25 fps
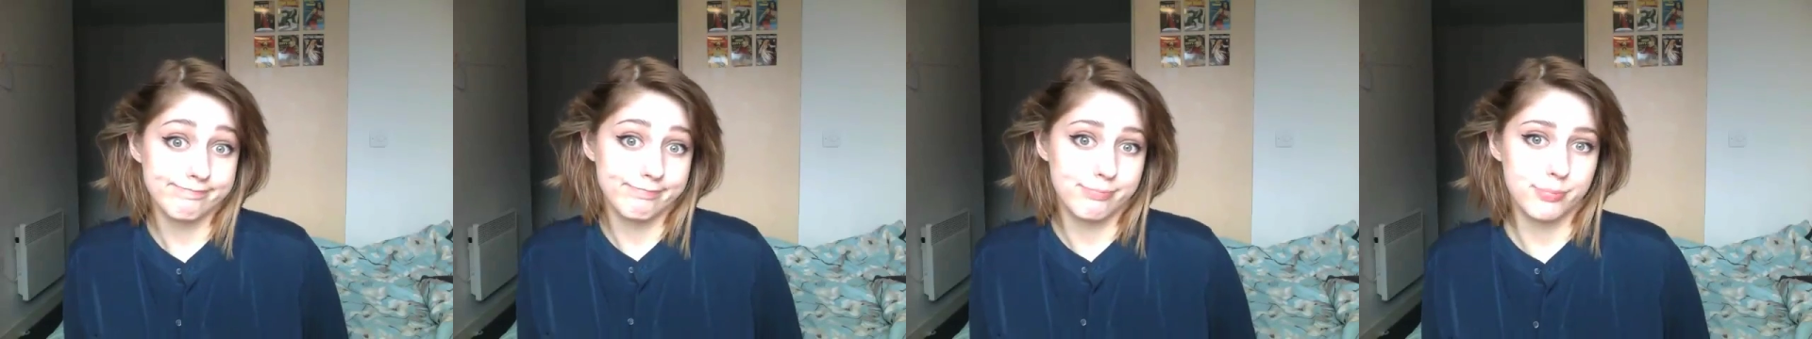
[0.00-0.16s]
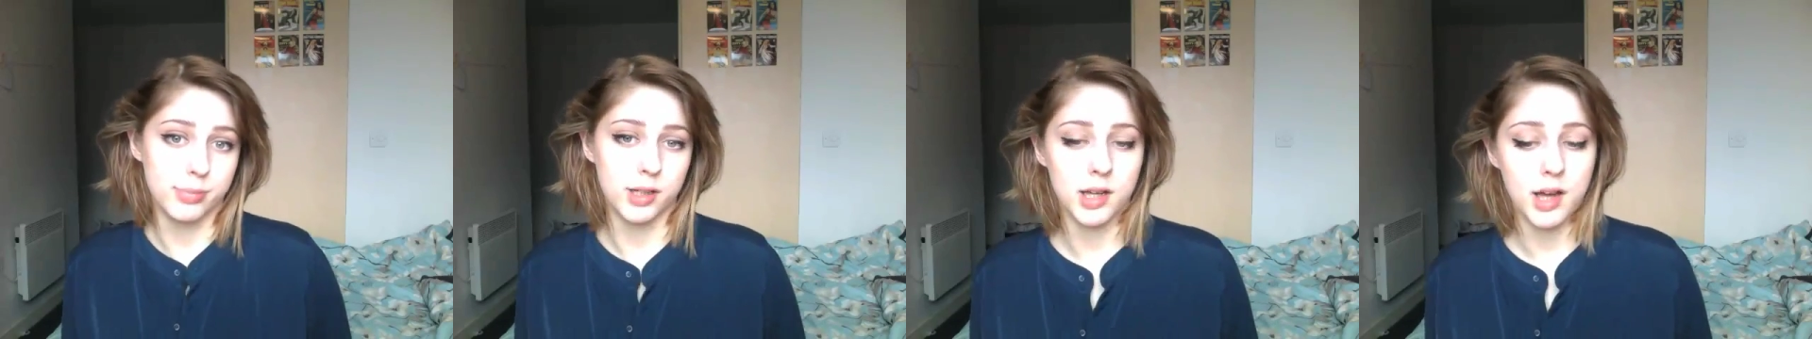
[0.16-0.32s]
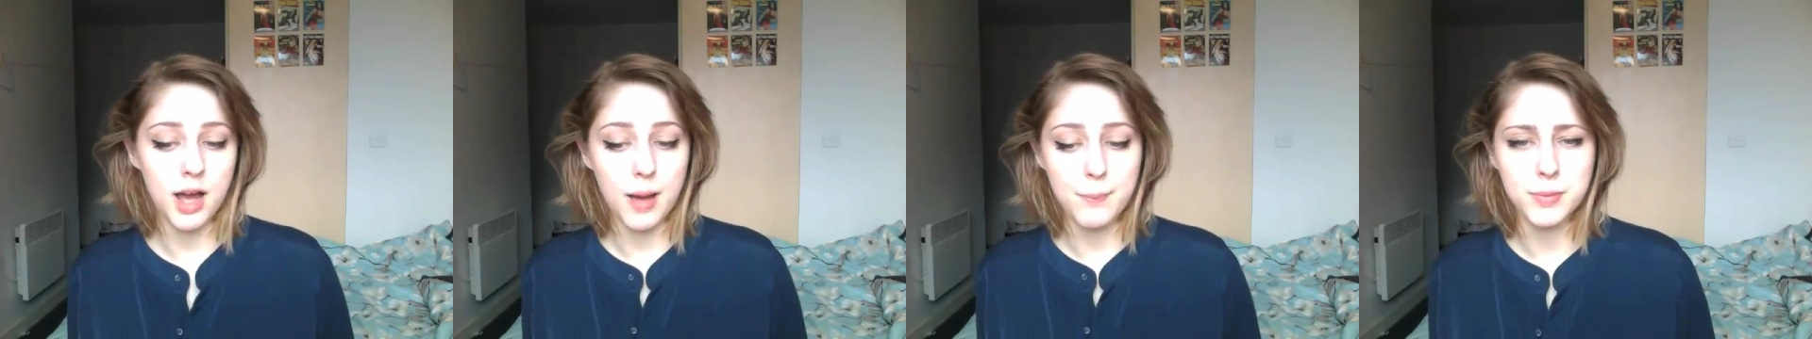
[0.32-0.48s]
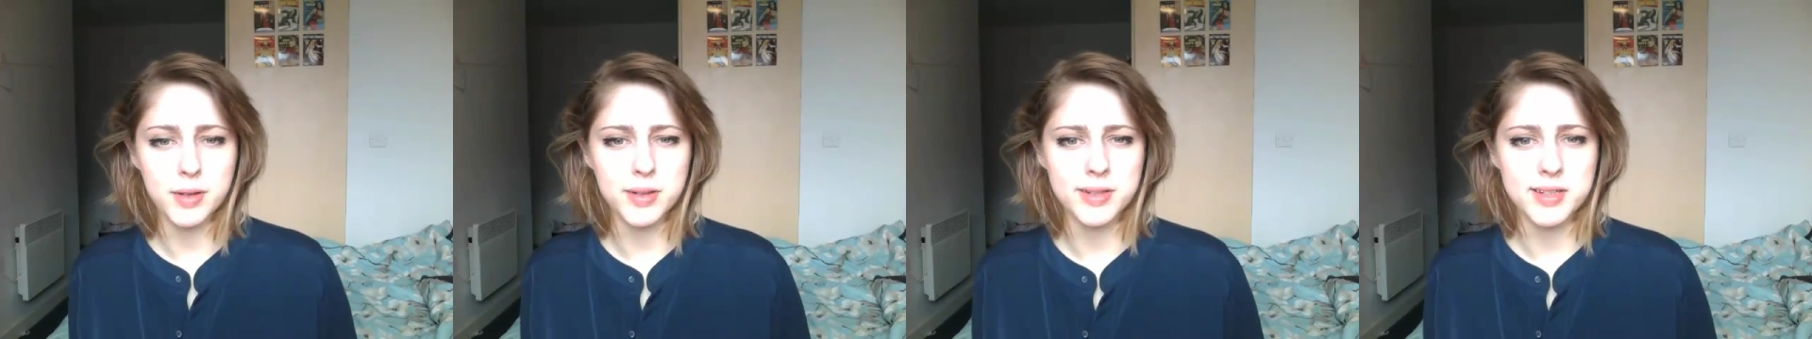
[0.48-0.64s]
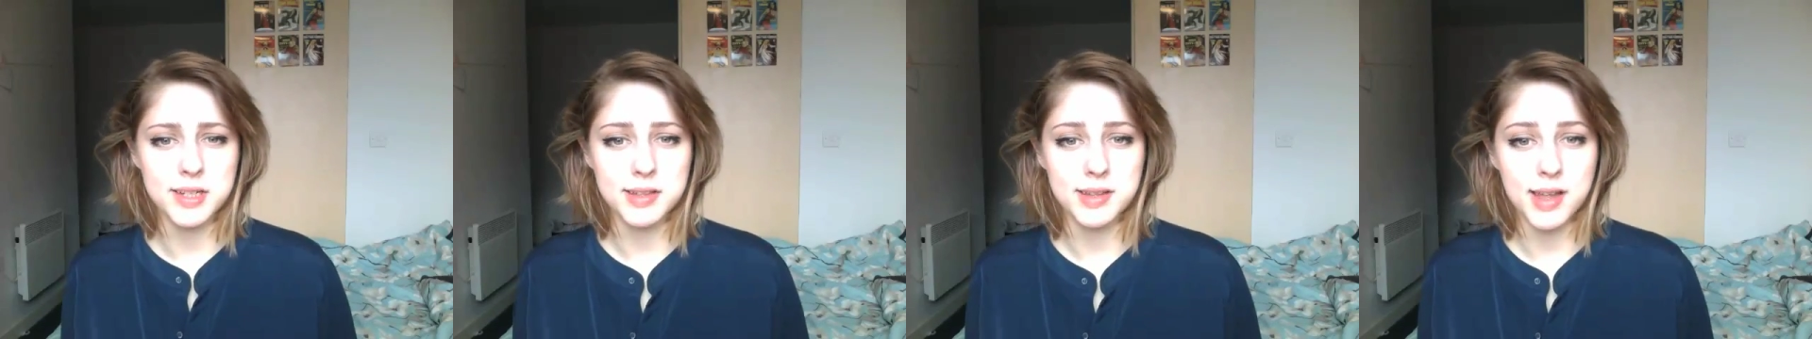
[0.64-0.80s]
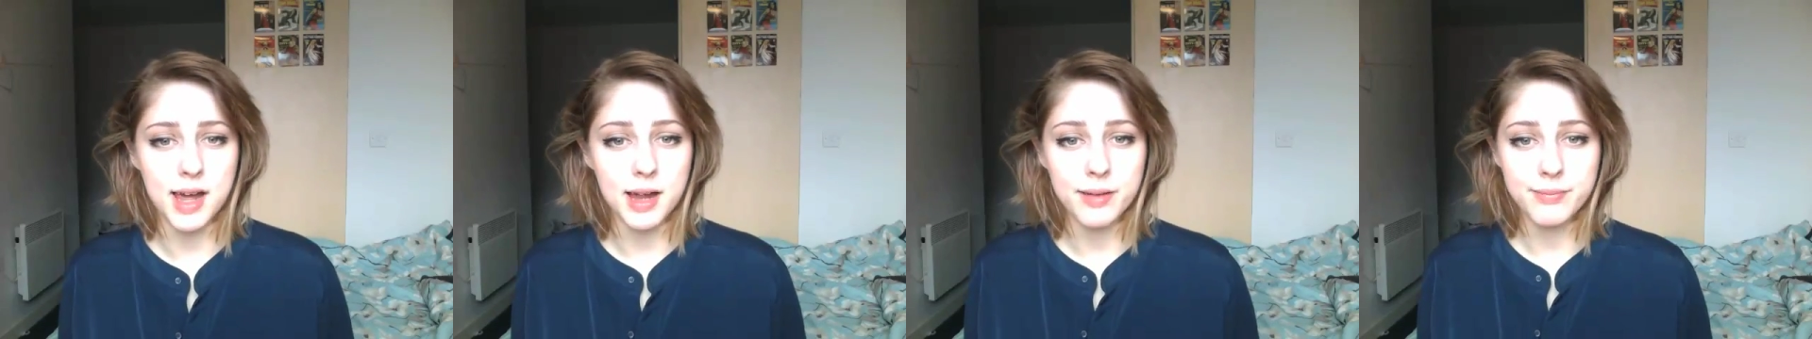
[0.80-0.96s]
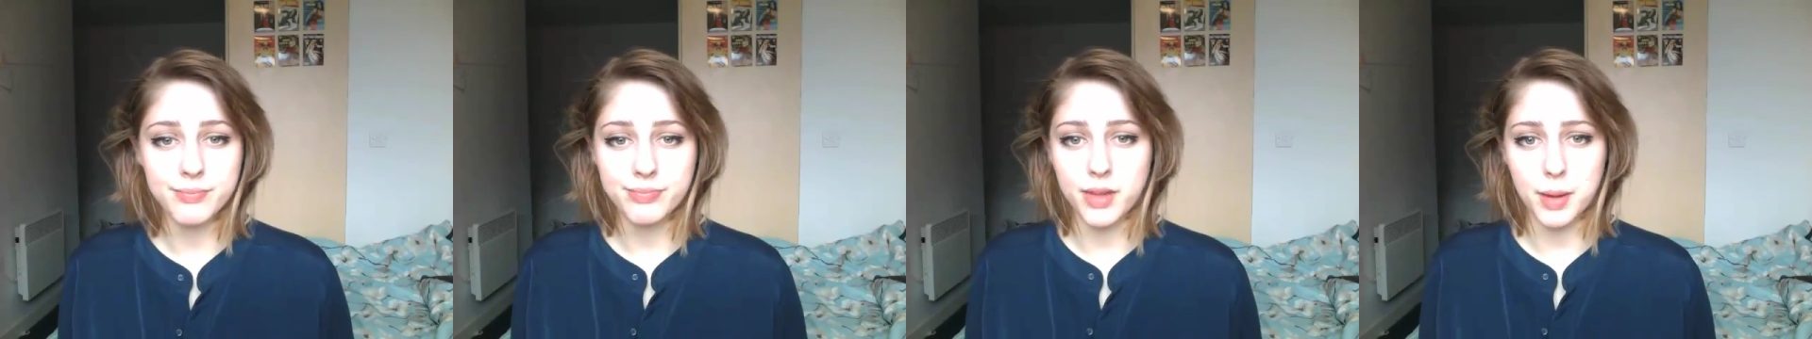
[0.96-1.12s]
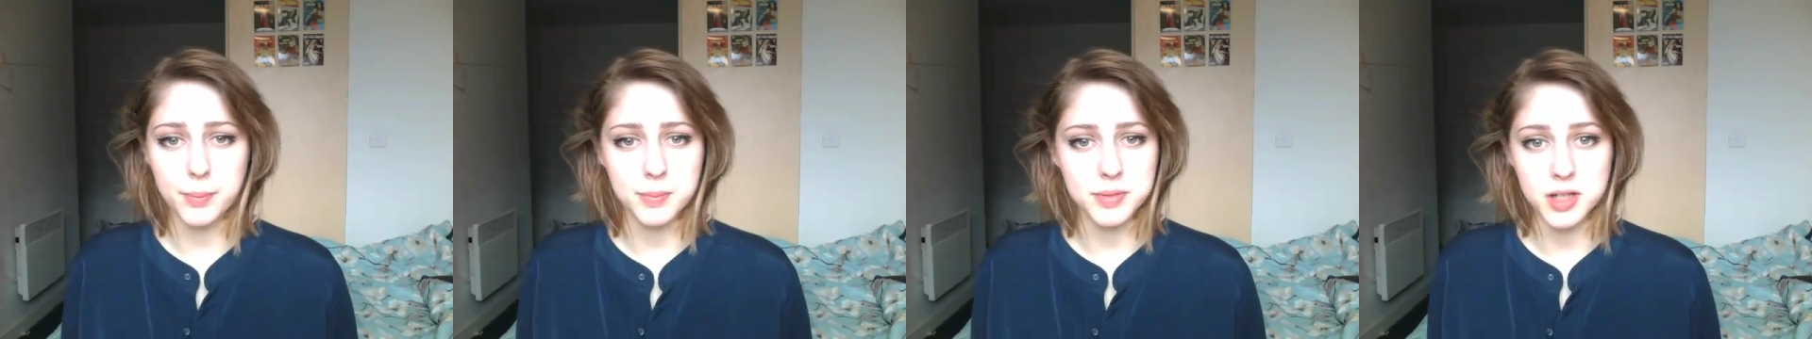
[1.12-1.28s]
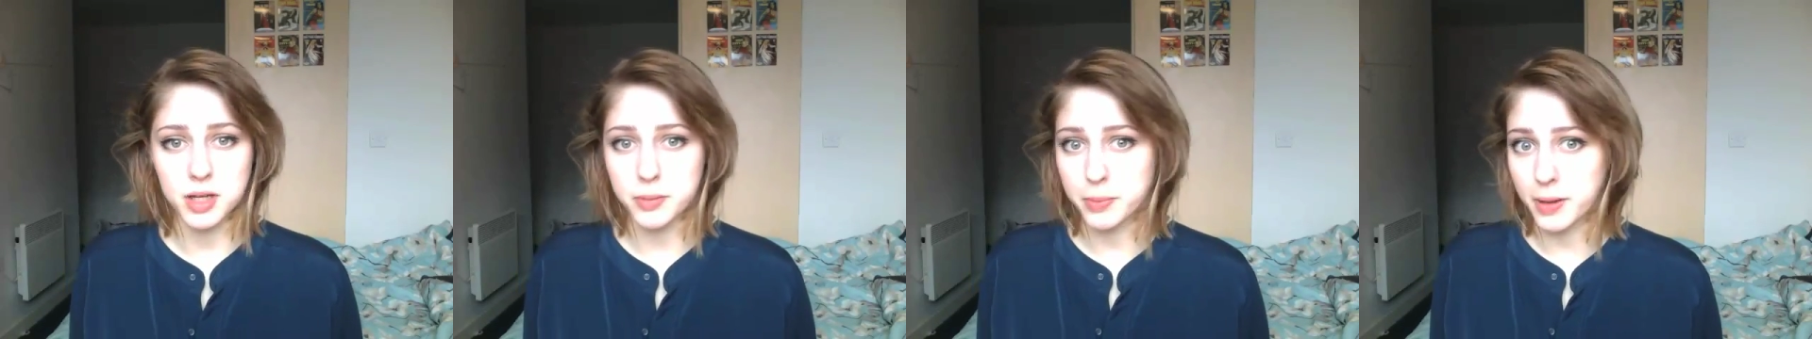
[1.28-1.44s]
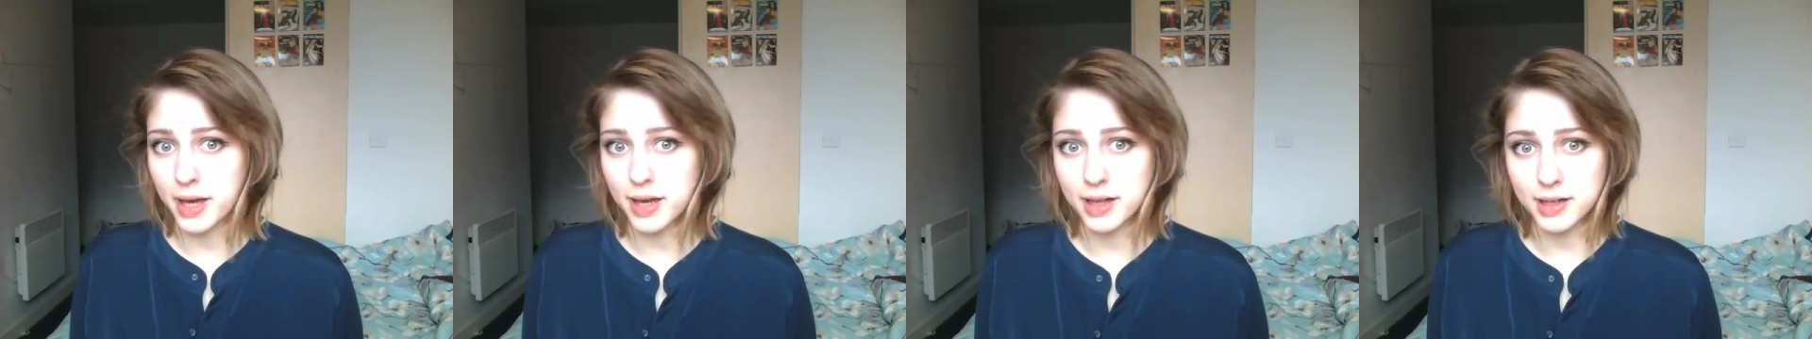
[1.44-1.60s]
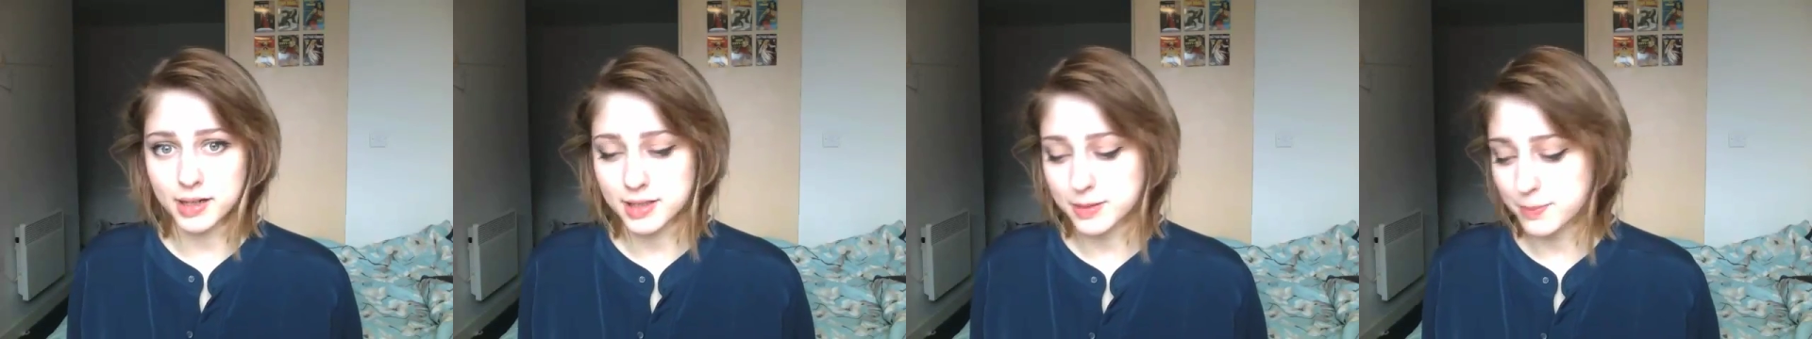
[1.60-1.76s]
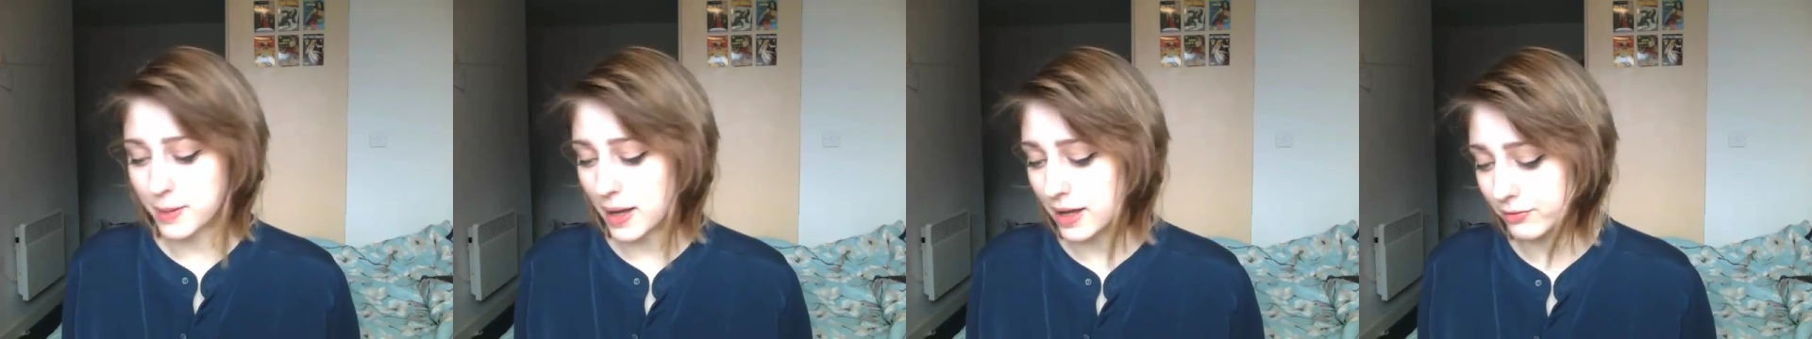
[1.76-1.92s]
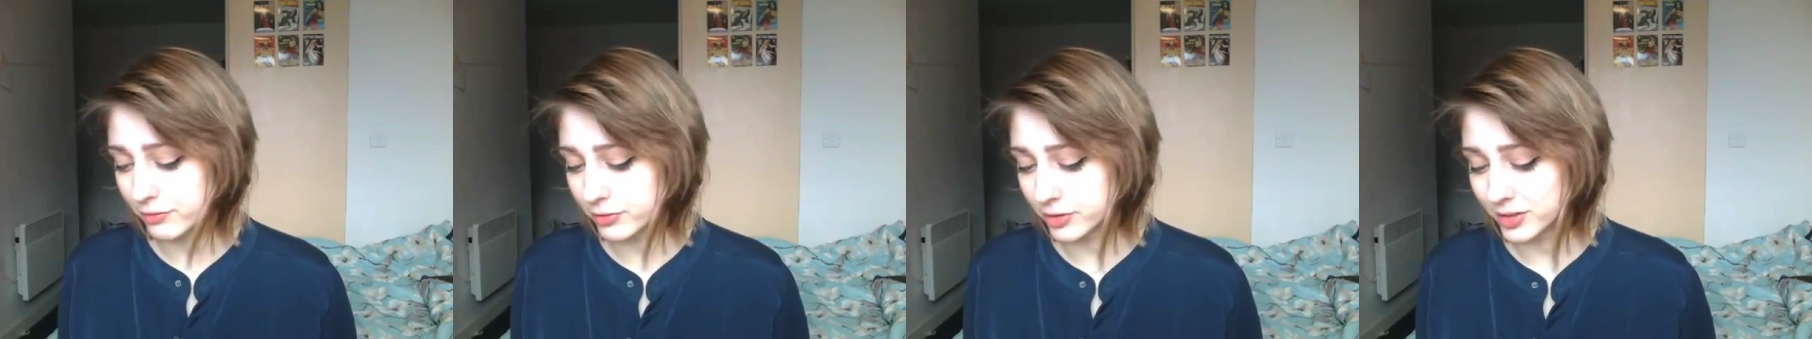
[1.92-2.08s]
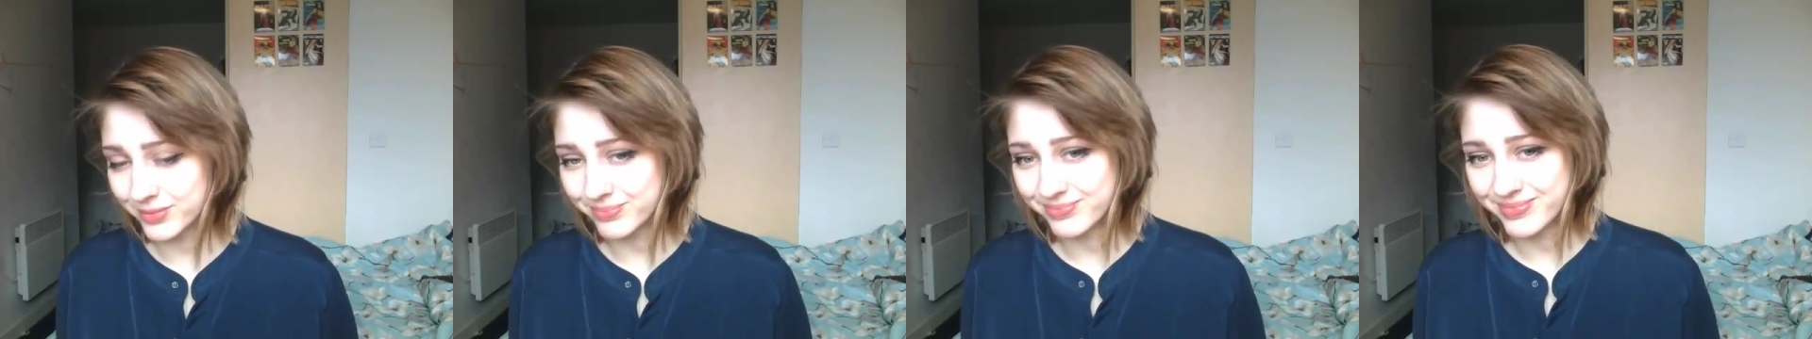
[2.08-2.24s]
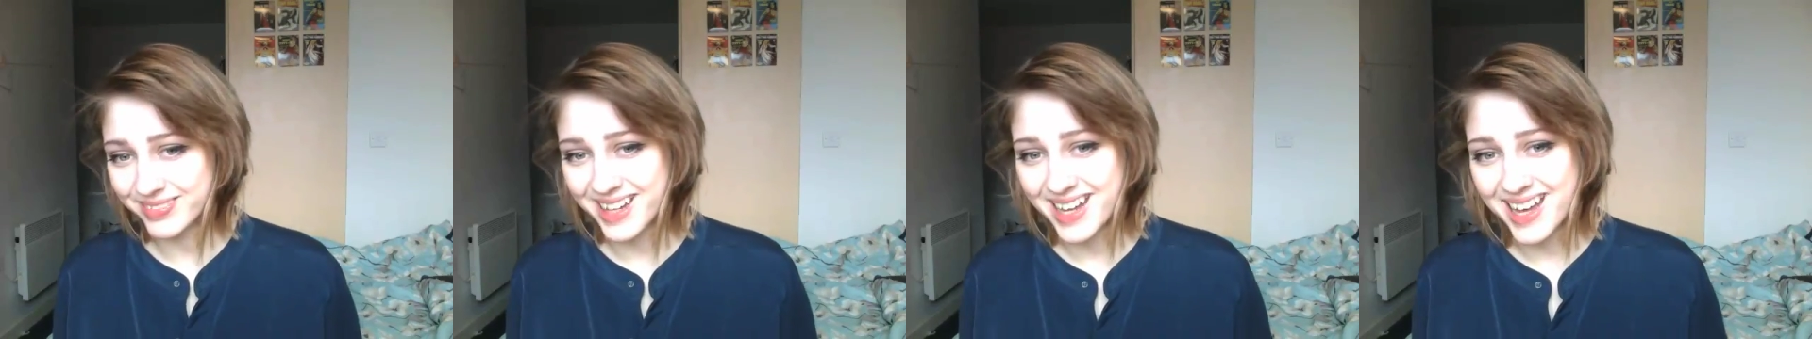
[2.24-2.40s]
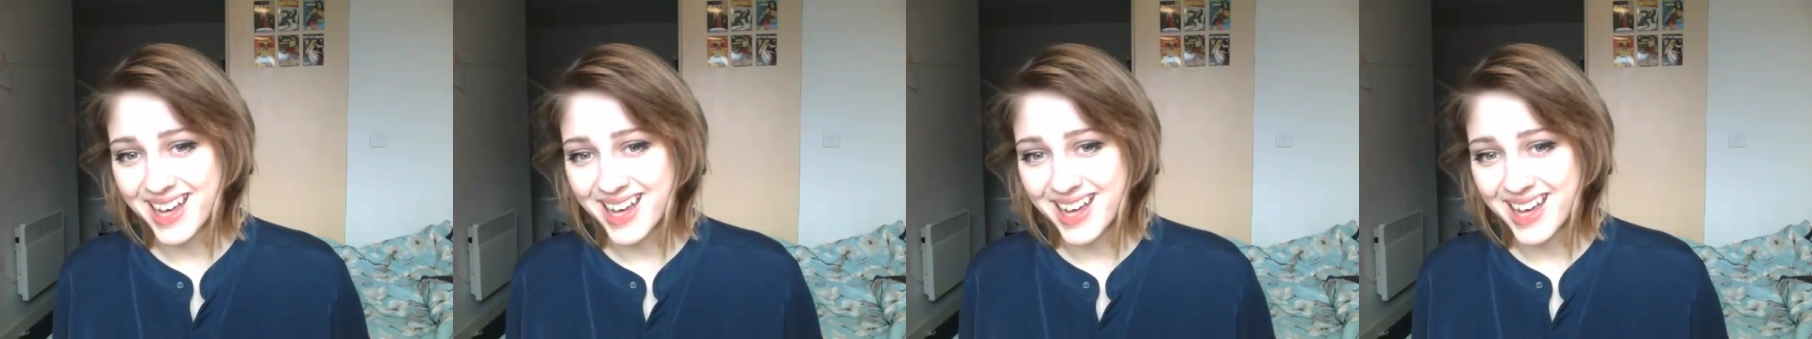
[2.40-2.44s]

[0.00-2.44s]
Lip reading: But I'm used to that. I'm so pale, it's painful.